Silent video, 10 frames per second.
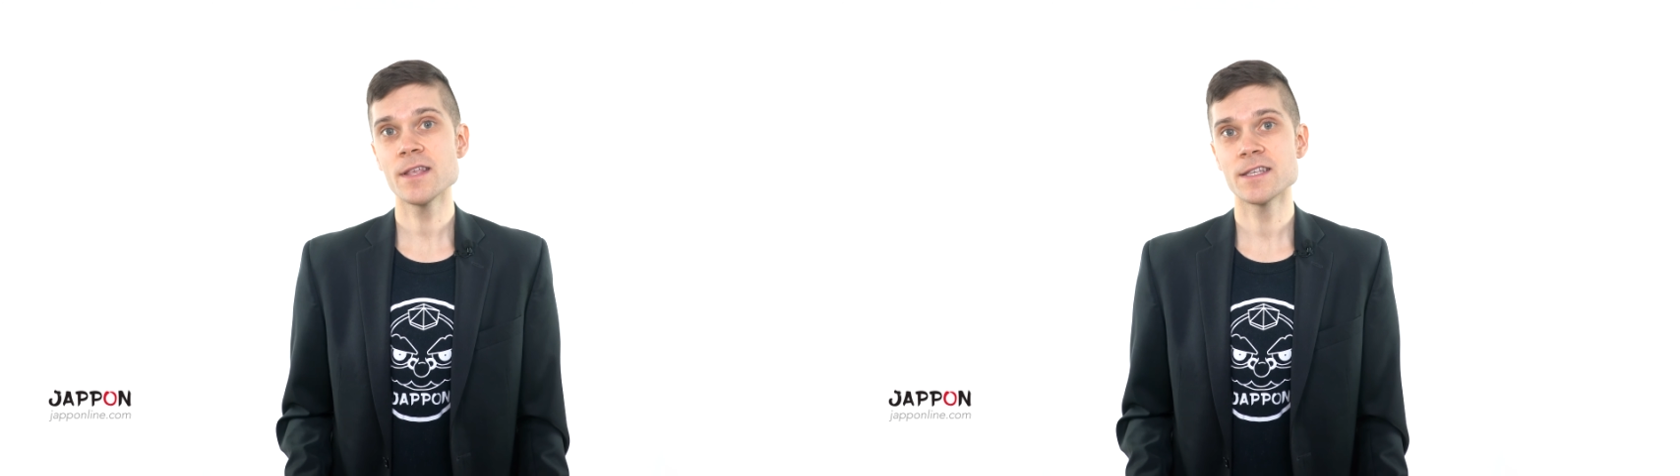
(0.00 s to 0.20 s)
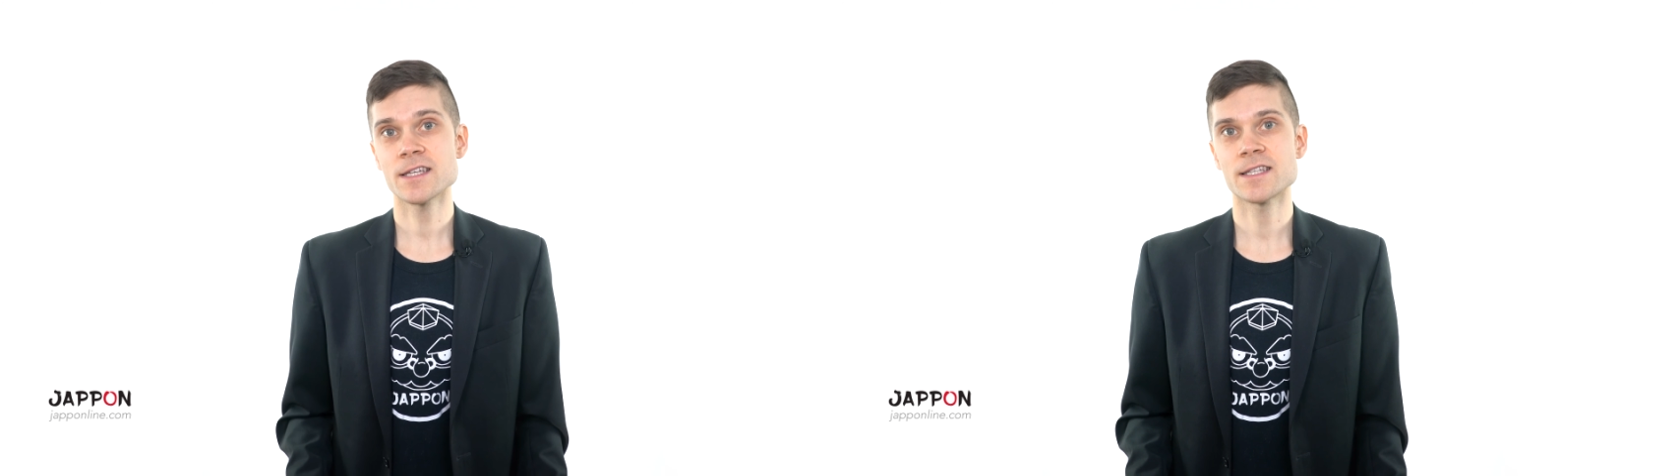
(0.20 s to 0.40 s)

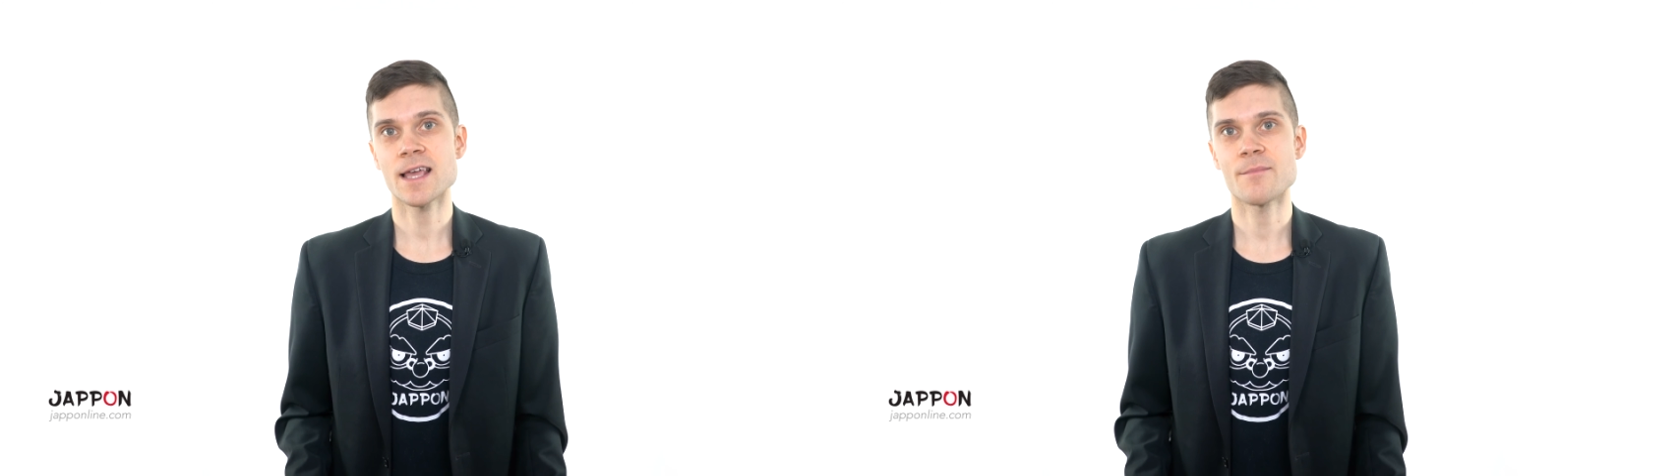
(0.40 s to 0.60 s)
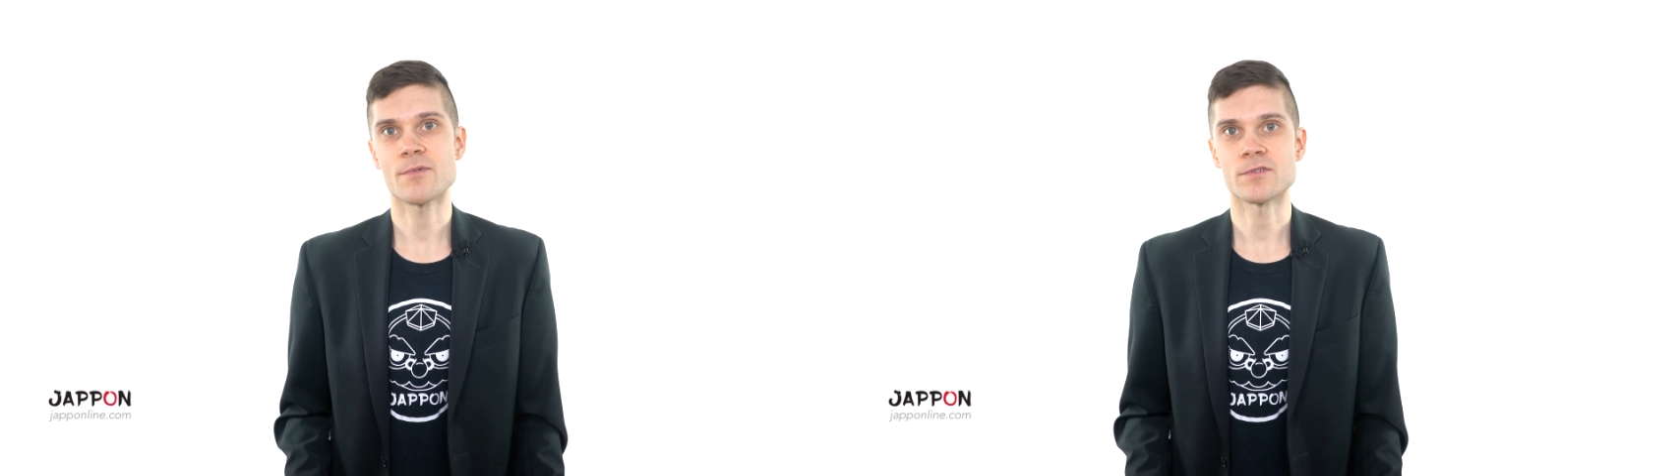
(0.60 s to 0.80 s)
these
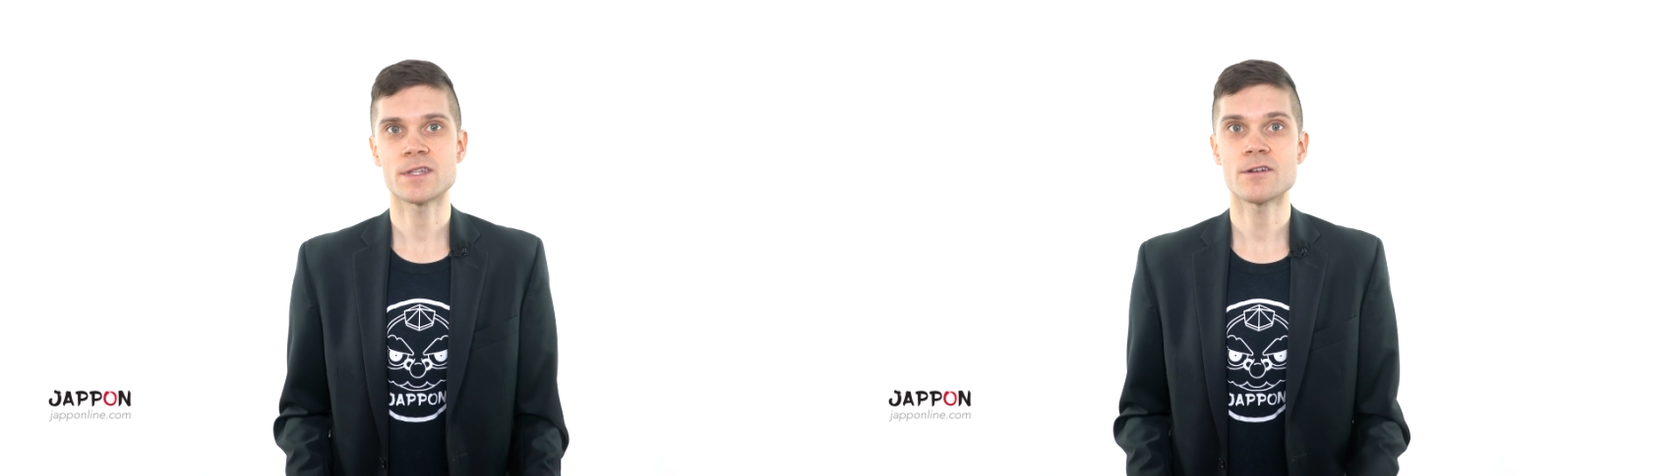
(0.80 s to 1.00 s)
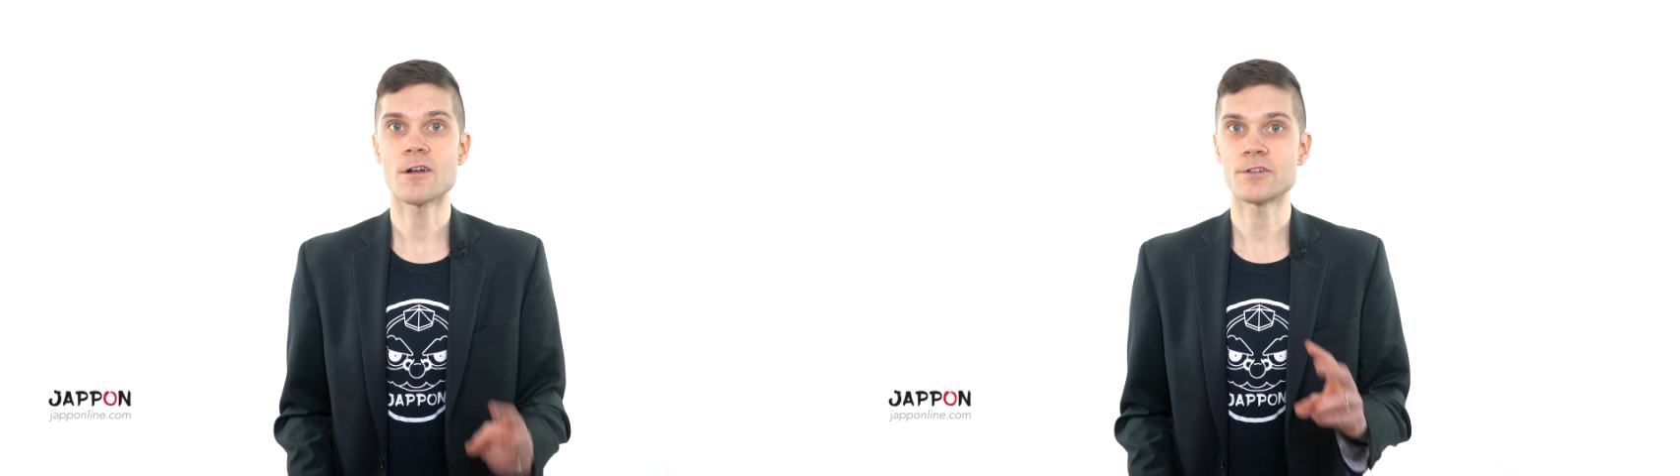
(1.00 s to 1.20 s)
examples,
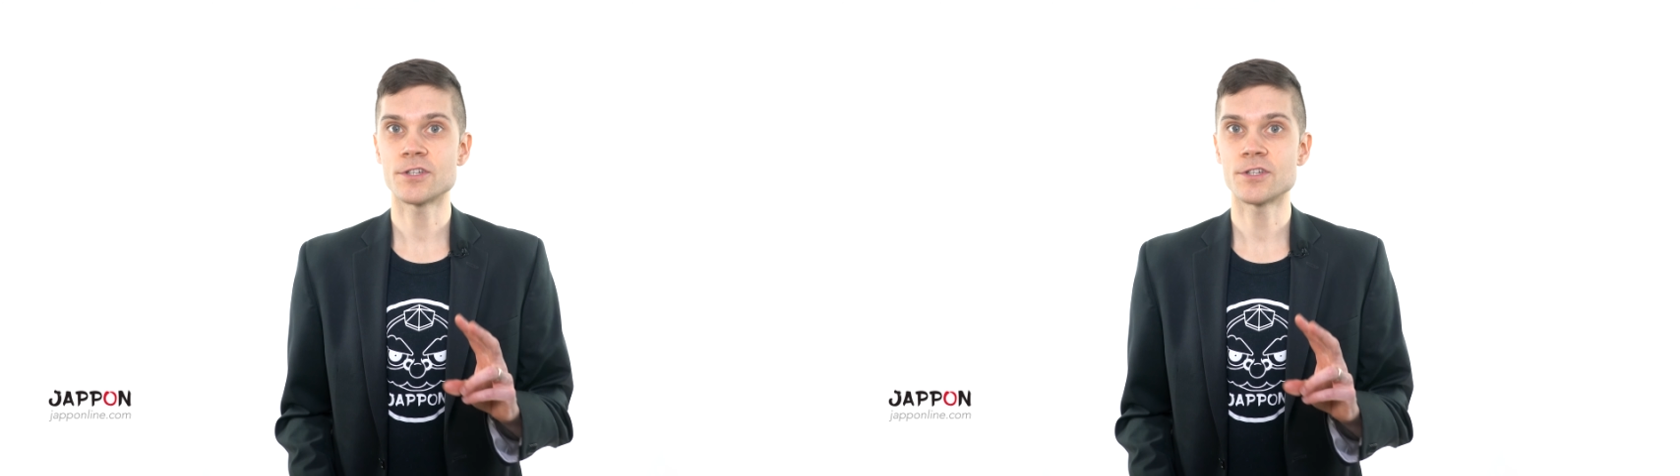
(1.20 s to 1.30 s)
there are